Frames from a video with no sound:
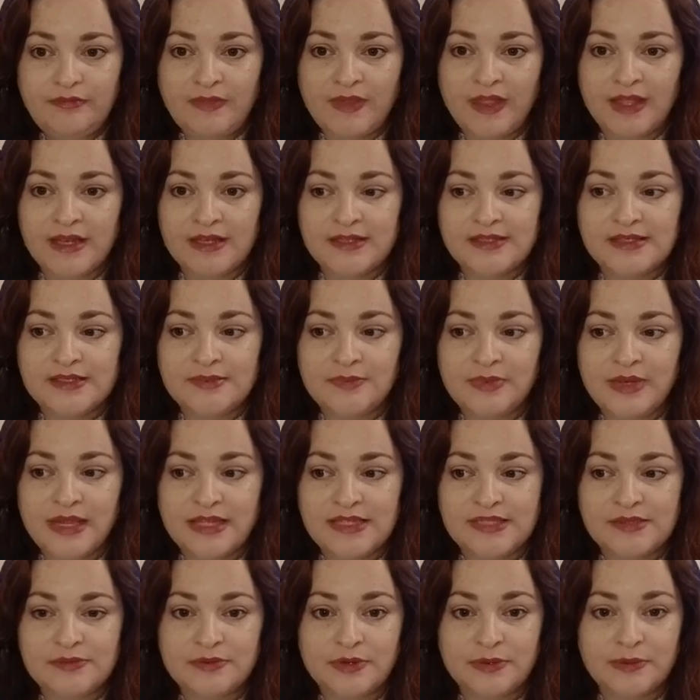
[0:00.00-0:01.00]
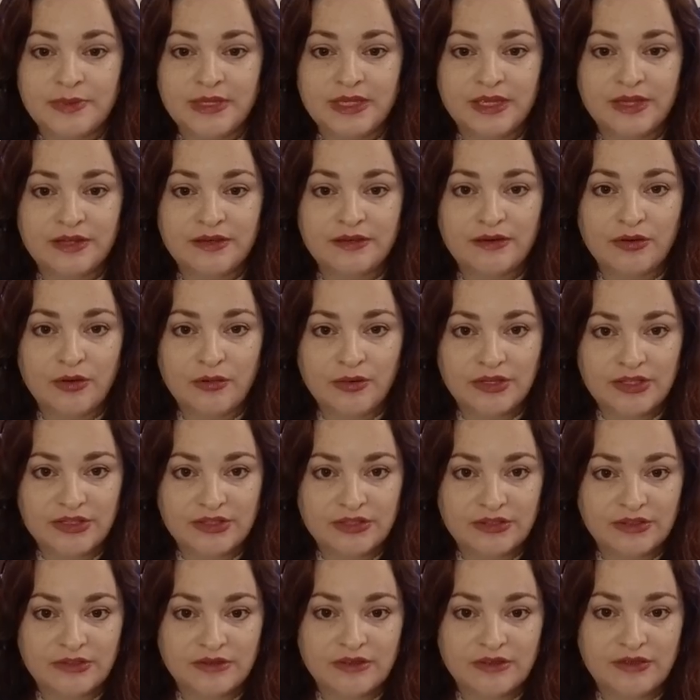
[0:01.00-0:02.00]
It is the place where we can know each
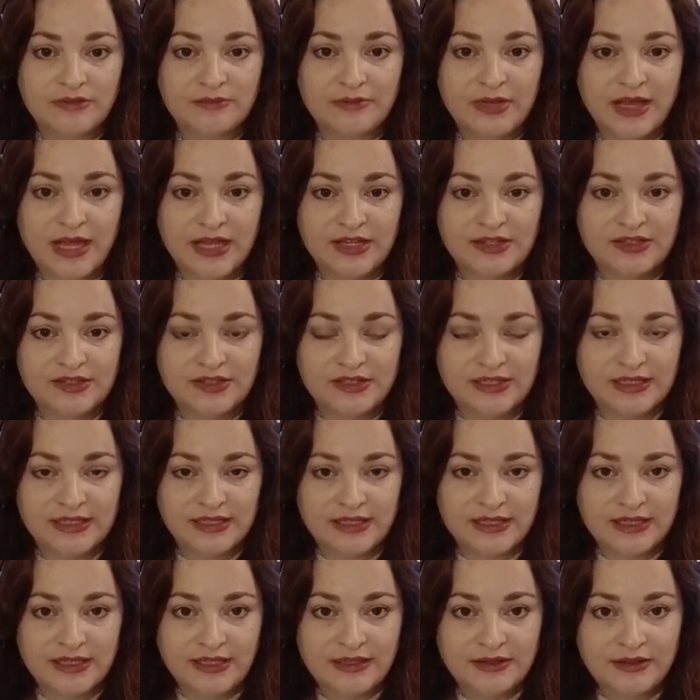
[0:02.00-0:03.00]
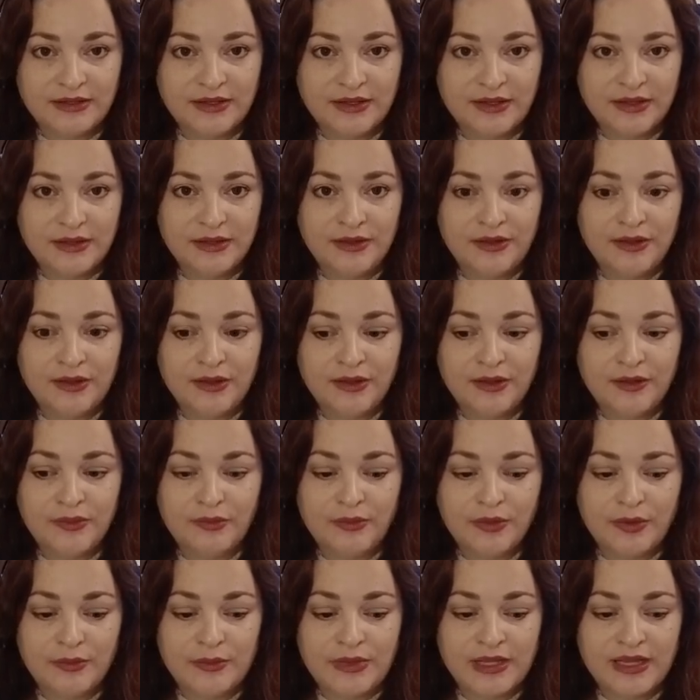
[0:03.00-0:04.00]
other compassionately,
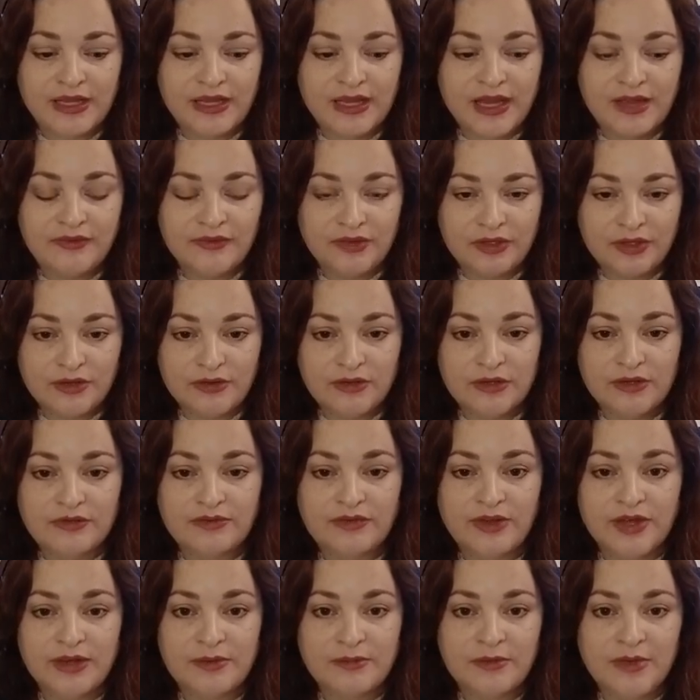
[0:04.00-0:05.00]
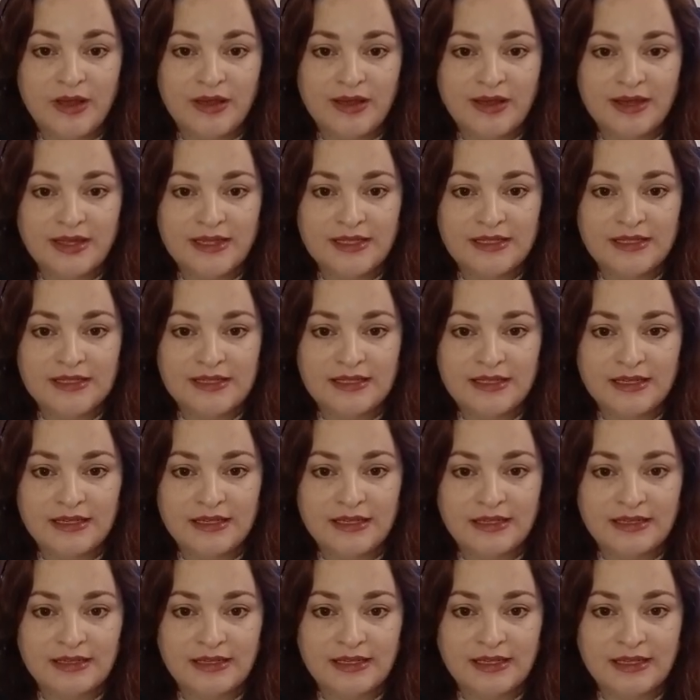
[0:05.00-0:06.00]
where we can have a unified mind
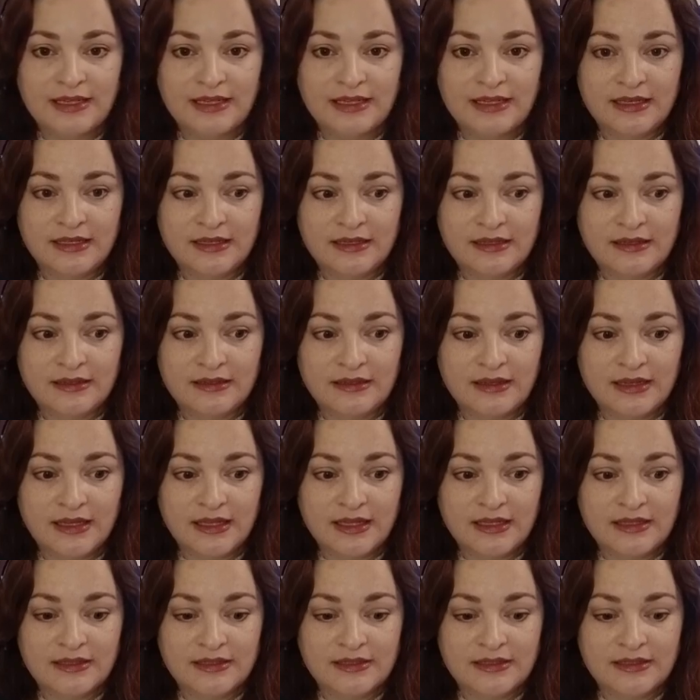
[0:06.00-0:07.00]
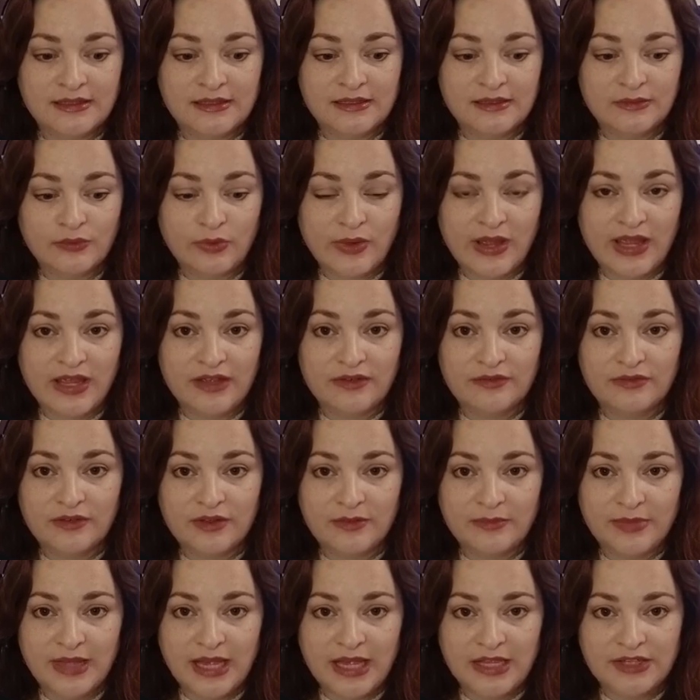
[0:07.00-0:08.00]
in the way of
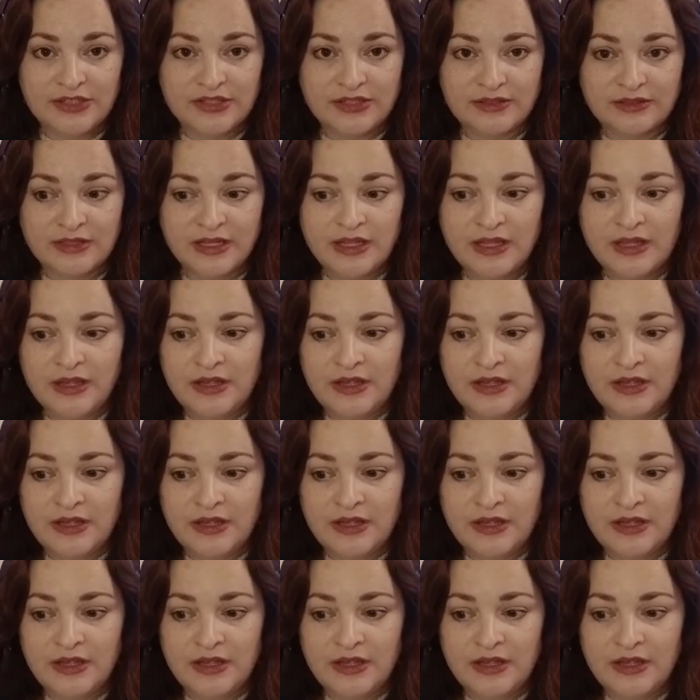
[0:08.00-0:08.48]
compassion.